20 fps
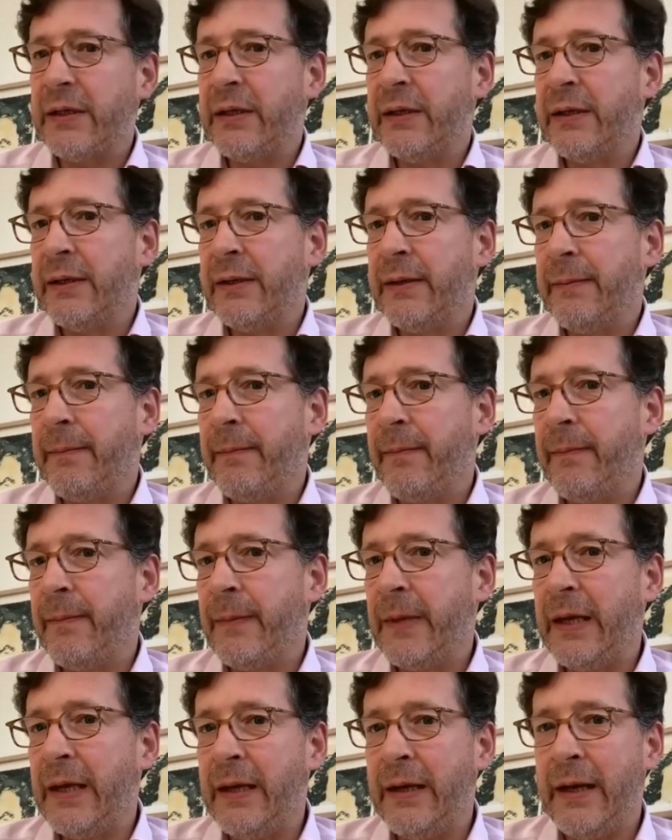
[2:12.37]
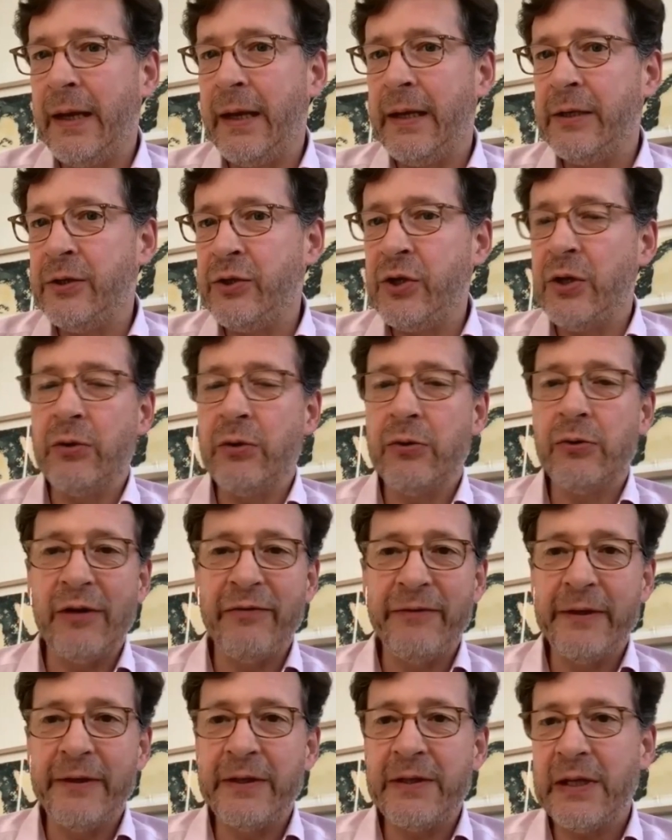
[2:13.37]
in a
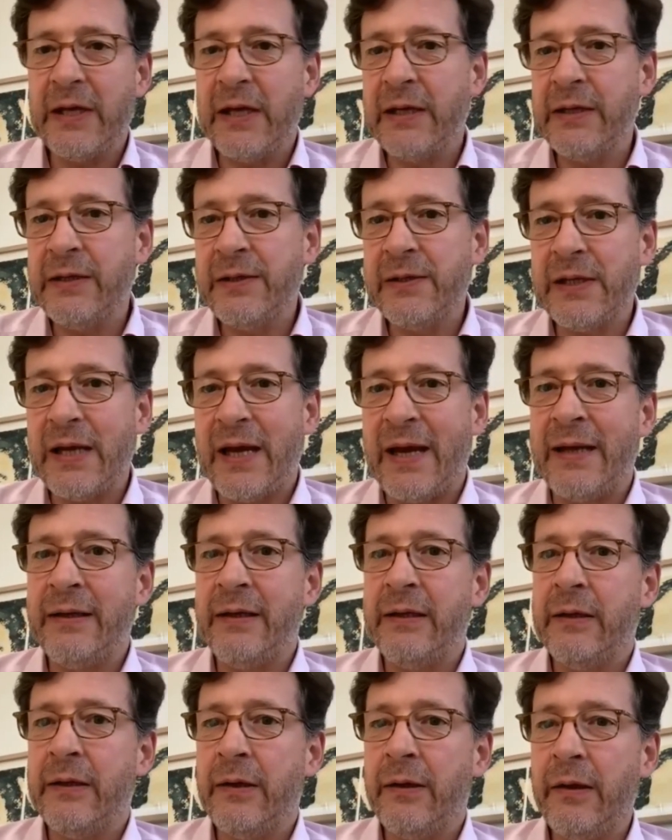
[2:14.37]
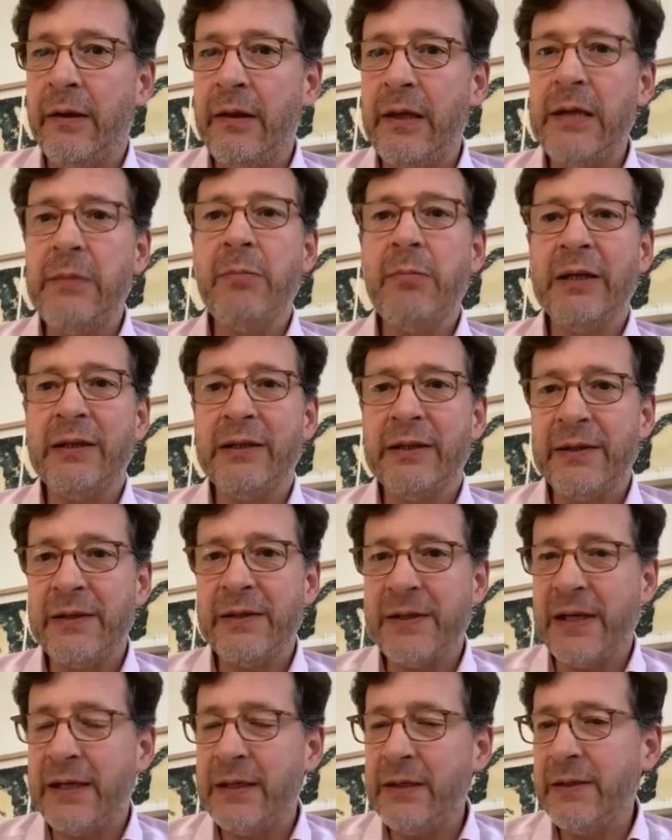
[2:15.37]
geographic sense and in a thematic
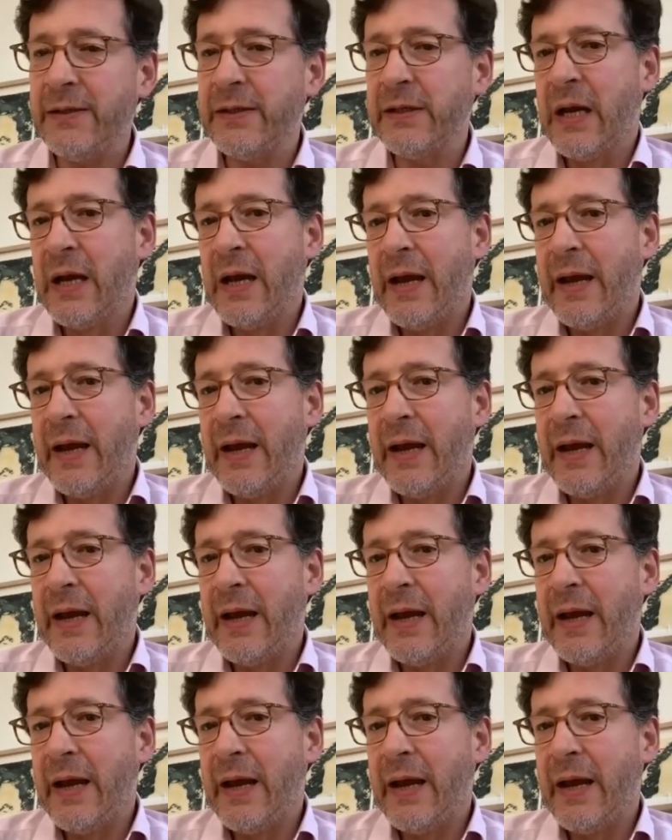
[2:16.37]
sense,